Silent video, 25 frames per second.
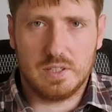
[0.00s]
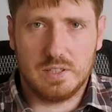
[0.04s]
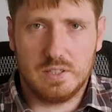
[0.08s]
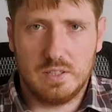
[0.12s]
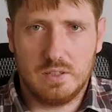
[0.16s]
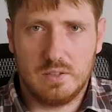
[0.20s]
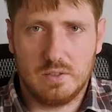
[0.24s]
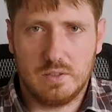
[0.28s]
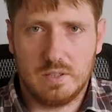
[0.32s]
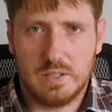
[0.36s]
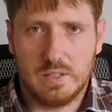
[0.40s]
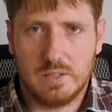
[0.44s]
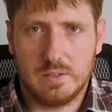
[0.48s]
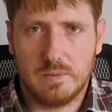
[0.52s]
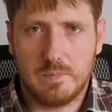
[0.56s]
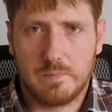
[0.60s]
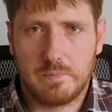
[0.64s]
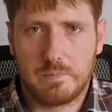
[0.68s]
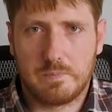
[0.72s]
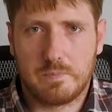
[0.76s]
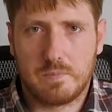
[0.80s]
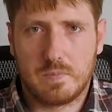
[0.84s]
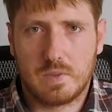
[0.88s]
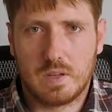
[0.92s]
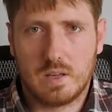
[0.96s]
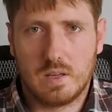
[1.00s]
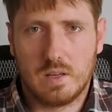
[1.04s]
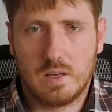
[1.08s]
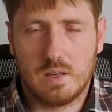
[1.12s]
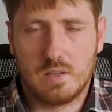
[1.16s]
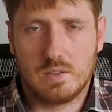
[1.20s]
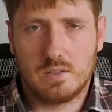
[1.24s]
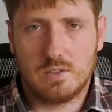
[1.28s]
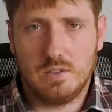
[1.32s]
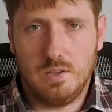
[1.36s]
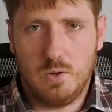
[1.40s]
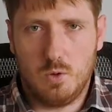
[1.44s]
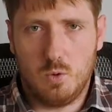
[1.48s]
any longer.
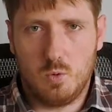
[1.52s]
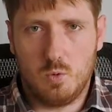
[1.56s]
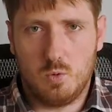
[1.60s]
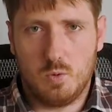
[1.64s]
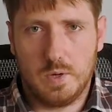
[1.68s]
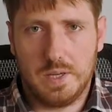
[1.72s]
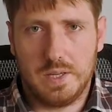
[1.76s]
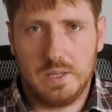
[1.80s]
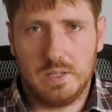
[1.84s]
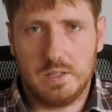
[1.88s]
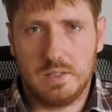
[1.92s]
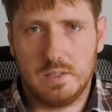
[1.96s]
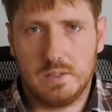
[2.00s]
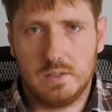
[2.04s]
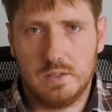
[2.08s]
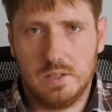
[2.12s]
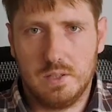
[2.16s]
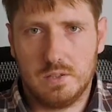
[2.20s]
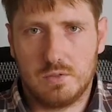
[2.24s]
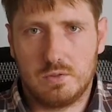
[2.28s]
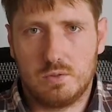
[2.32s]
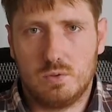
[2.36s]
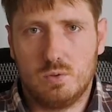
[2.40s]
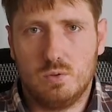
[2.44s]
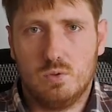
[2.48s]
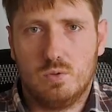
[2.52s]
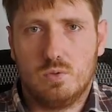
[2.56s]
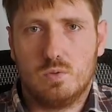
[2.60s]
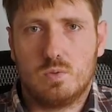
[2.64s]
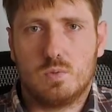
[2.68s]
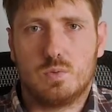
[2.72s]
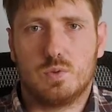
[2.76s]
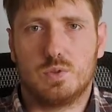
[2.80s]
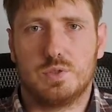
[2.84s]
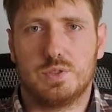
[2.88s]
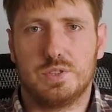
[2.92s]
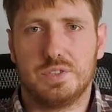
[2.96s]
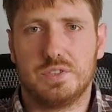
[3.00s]
So we need to
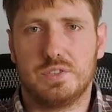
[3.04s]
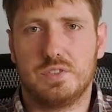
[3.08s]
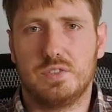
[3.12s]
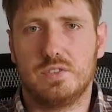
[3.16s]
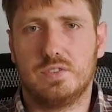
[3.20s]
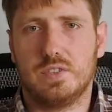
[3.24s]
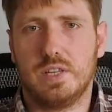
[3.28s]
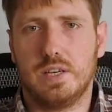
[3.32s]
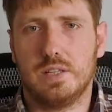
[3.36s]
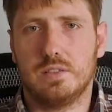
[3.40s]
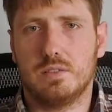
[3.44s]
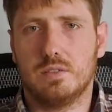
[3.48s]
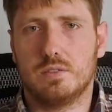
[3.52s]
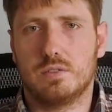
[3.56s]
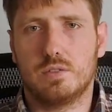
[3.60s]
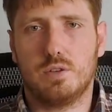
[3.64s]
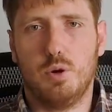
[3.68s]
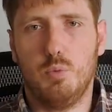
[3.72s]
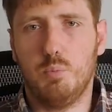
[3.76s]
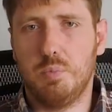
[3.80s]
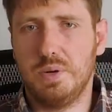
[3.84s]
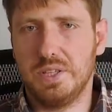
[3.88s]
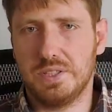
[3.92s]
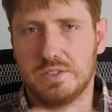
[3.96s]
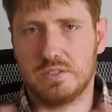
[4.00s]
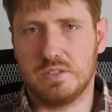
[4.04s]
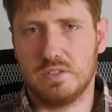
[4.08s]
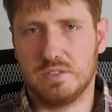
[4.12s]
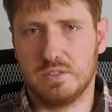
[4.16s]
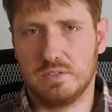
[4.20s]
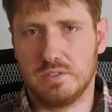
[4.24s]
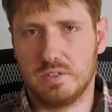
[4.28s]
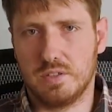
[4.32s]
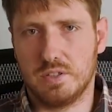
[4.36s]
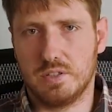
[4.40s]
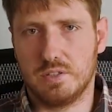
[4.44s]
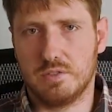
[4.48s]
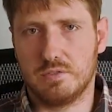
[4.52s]
redesign it completely
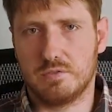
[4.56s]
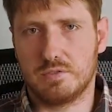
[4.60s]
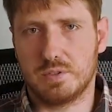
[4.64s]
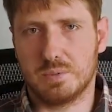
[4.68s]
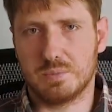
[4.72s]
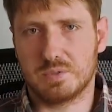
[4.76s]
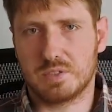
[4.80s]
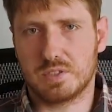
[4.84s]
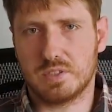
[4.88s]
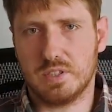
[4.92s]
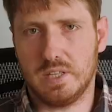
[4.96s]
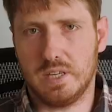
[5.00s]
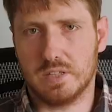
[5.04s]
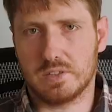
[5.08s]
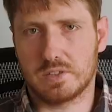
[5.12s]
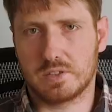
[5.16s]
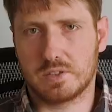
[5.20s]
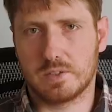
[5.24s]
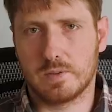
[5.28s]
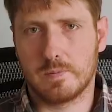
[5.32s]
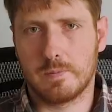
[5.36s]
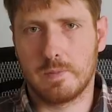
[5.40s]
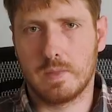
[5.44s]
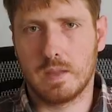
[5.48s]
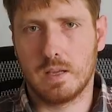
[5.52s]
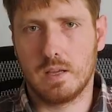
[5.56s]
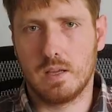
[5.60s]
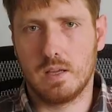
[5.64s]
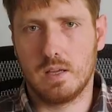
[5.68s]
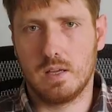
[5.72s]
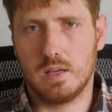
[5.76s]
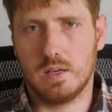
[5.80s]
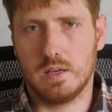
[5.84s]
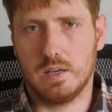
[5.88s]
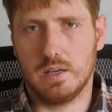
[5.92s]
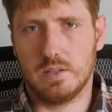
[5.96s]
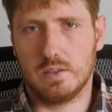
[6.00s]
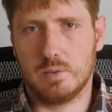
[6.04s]
from scratch.
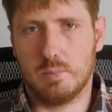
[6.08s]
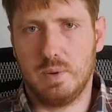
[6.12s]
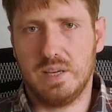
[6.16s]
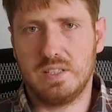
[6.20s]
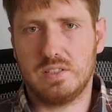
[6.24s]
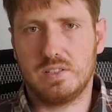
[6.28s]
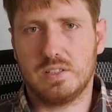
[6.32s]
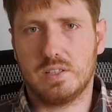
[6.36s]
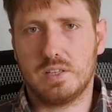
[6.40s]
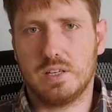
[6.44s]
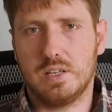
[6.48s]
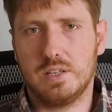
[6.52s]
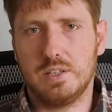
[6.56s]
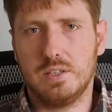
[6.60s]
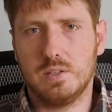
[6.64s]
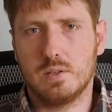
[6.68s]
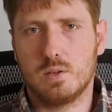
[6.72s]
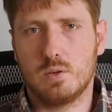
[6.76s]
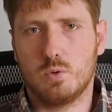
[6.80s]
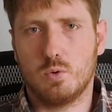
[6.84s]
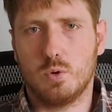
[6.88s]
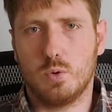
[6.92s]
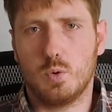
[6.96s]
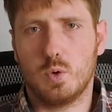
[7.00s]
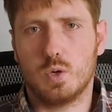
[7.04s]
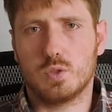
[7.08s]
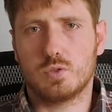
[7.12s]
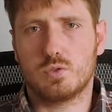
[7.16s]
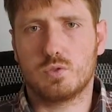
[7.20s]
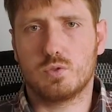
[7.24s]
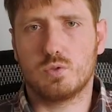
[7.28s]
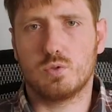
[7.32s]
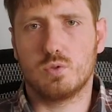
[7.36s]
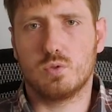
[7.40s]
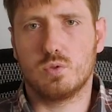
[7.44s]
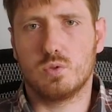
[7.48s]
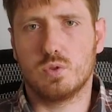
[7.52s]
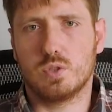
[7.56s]
And basically we want
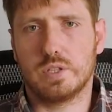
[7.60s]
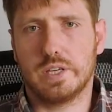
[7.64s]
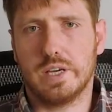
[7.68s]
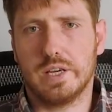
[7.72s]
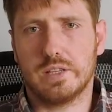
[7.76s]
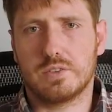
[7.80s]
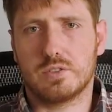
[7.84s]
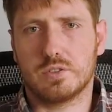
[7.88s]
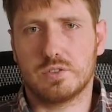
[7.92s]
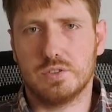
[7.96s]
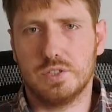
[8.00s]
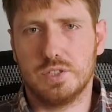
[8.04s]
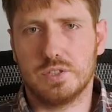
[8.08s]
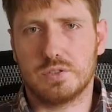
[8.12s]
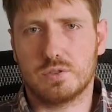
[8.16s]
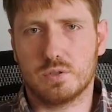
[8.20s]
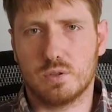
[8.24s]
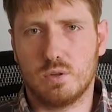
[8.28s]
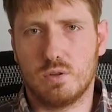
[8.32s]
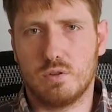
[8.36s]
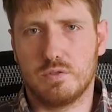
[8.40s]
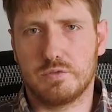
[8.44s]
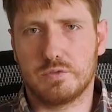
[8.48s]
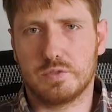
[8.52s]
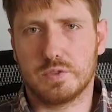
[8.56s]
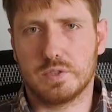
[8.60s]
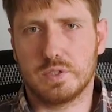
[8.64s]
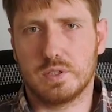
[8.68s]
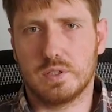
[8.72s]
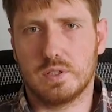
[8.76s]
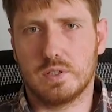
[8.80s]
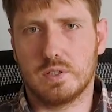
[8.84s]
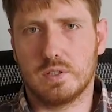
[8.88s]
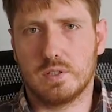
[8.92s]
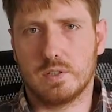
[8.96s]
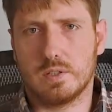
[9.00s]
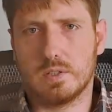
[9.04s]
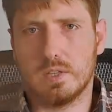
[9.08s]
to get rid of
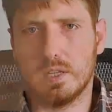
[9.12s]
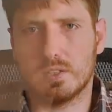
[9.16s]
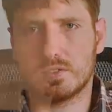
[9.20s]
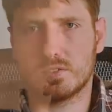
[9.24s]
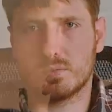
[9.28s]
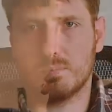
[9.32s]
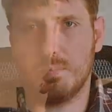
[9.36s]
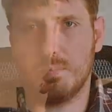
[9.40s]
as